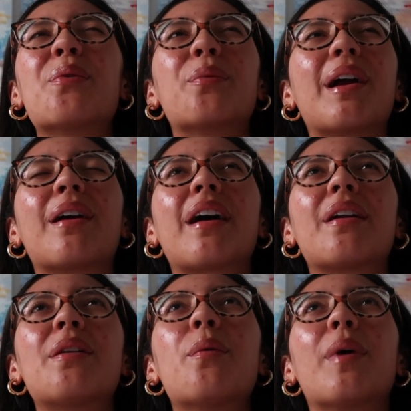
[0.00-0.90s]
weird. I
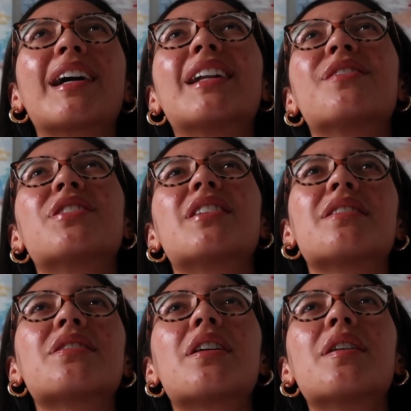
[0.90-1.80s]
don't know what kind of
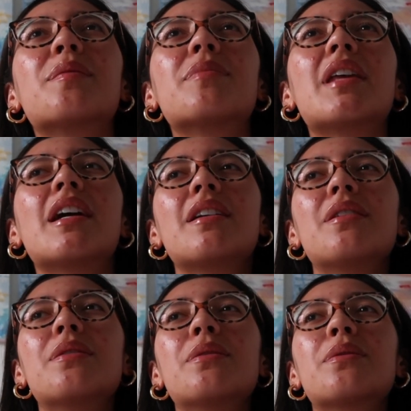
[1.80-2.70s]
system they
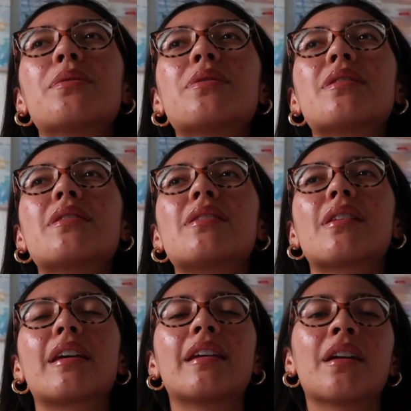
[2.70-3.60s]
use to
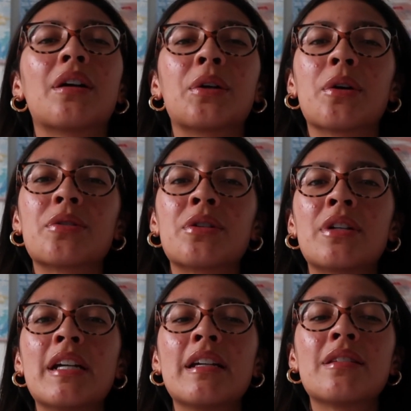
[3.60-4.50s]
like get our
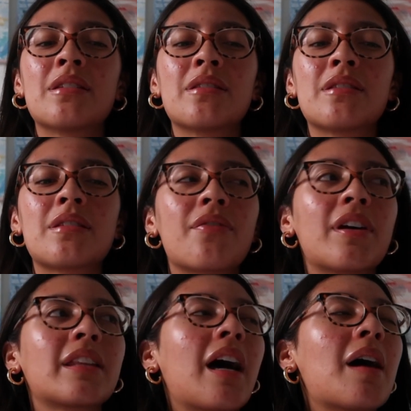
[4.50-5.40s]
groceries and stuff
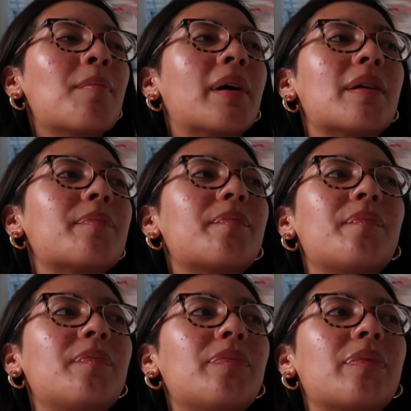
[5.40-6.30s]
like that, but
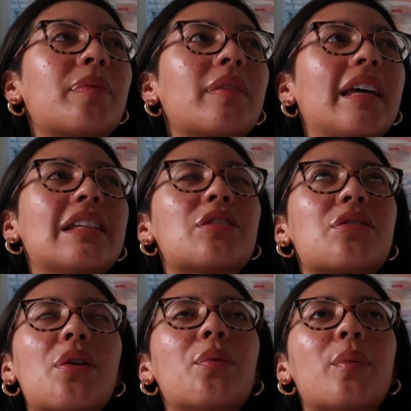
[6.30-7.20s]
it's
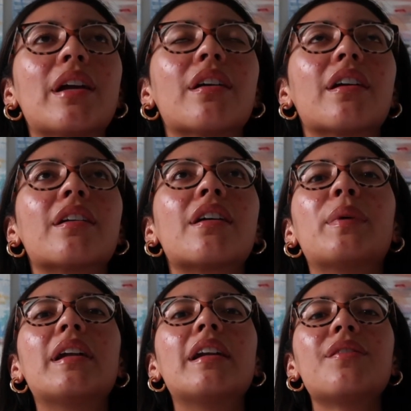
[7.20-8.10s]
so weird.
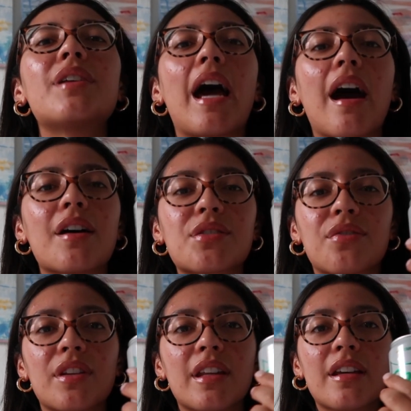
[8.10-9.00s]
We didn't even ask
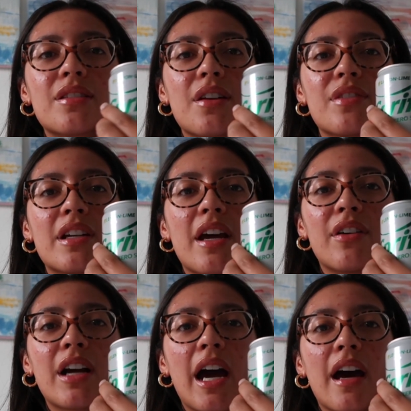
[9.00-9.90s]
for this. I've
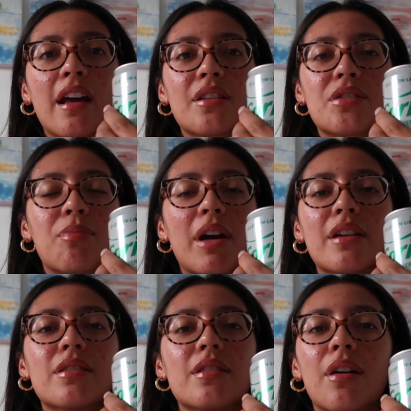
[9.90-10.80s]
never had a
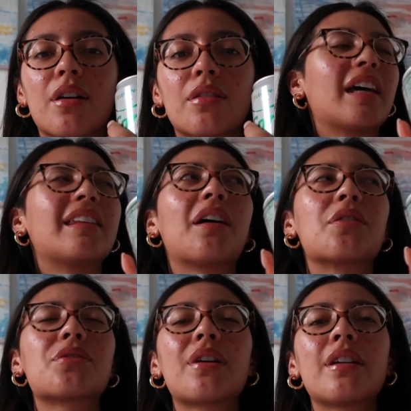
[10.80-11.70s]
Sprite Zero. And they
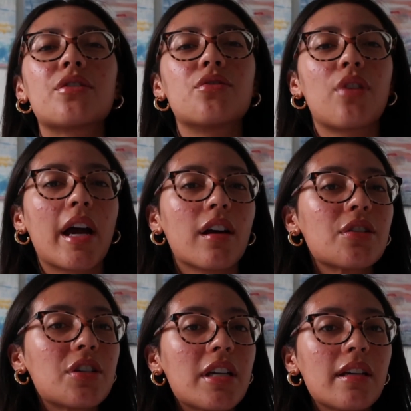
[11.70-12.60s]
also got us dryer
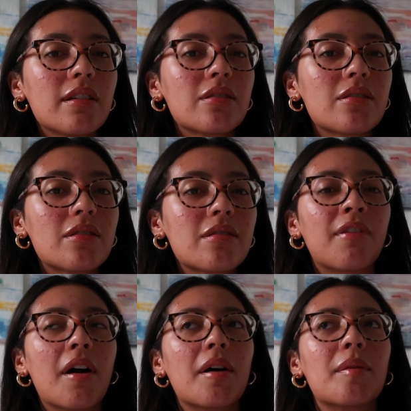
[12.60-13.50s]
sheets
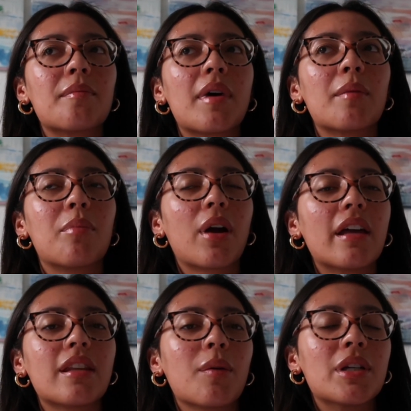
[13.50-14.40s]
from a
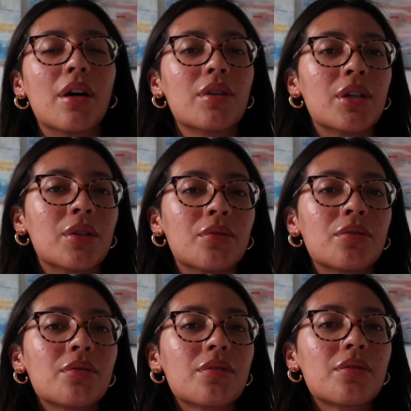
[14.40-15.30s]
brand that we don't
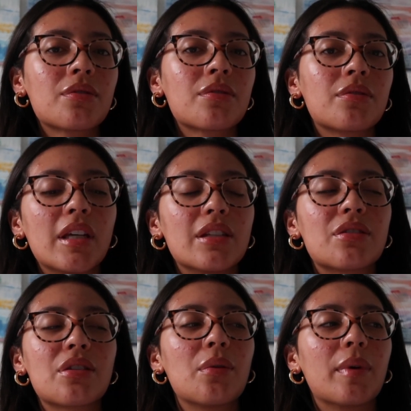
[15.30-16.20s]
use. It's
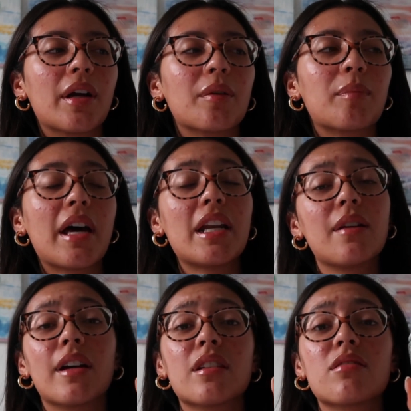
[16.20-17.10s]
so weird. But
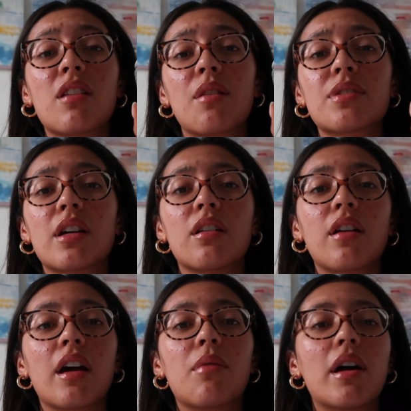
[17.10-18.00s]
anyways, I was like,
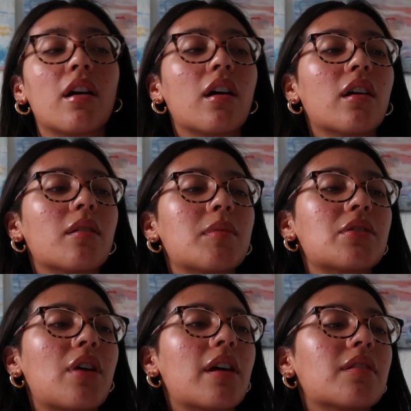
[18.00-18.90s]
okay, why not? I'm gonna
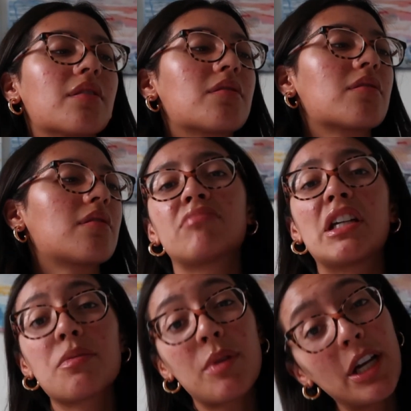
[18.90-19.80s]
try this. And
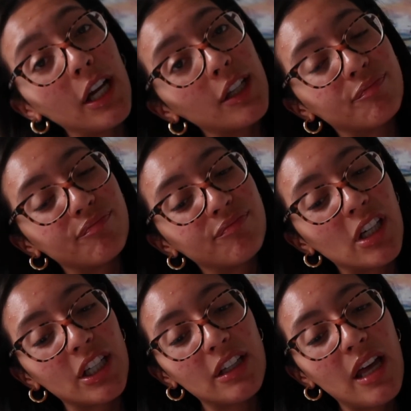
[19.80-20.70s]
it's pretty good, not gonna